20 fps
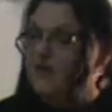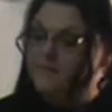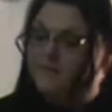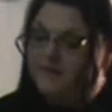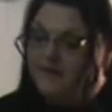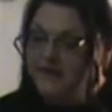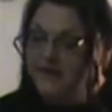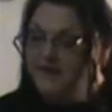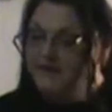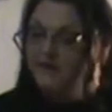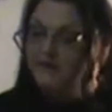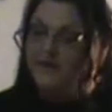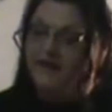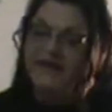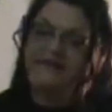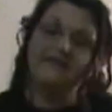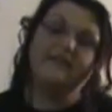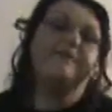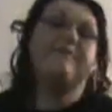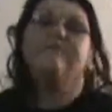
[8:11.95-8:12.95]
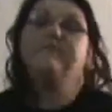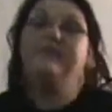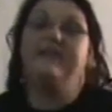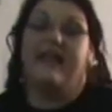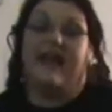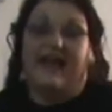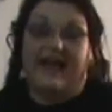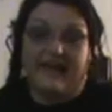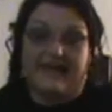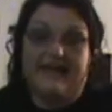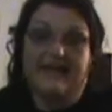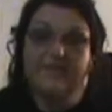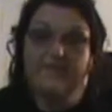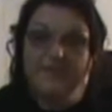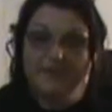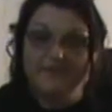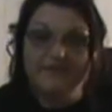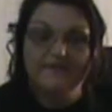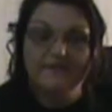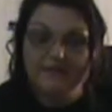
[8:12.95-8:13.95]
But anyways, I did
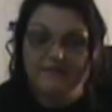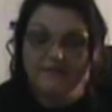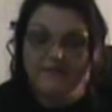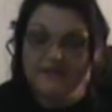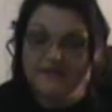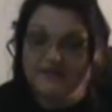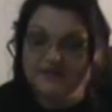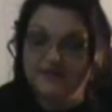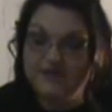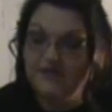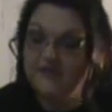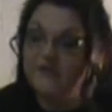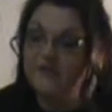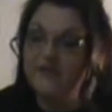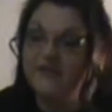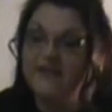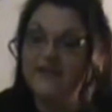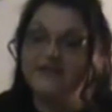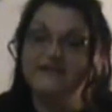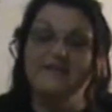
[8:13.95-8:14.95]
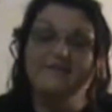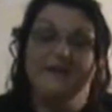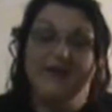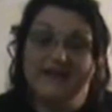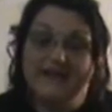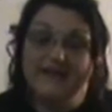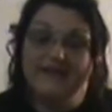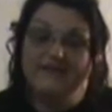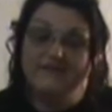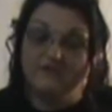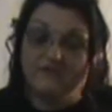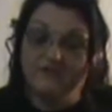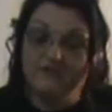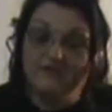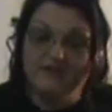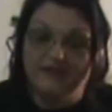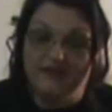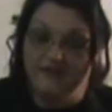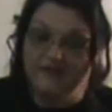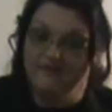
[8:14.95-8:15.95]
put cinnamon and sugar on these, and my kids are going
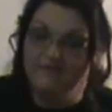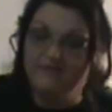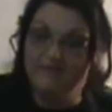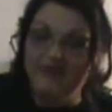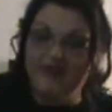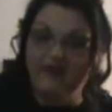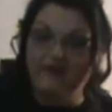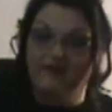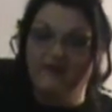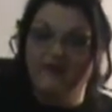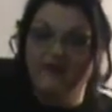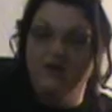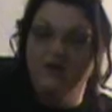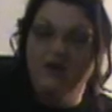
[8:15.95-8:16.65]
to love them later.